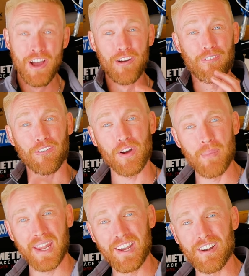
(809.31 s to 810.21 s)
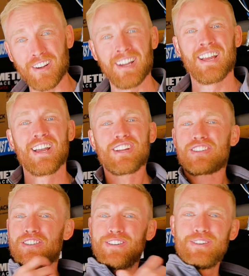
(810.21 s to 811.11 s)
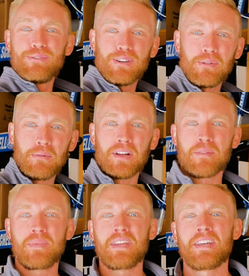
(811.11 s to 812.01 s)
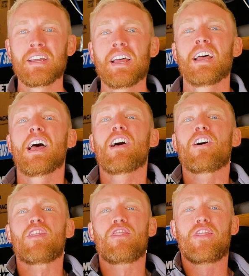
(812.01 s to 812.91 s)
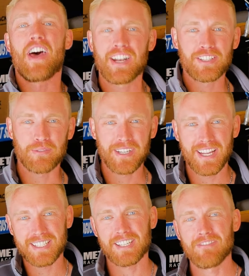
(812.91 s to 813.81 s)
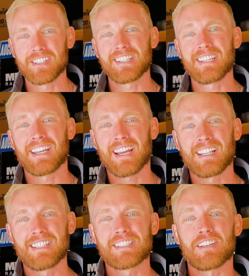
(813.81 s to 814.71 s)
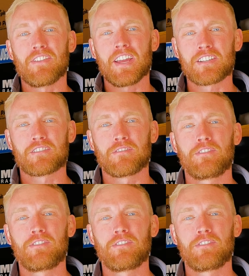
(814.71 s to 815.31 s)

from here to where we want to be, that is where that 17 gallons of extra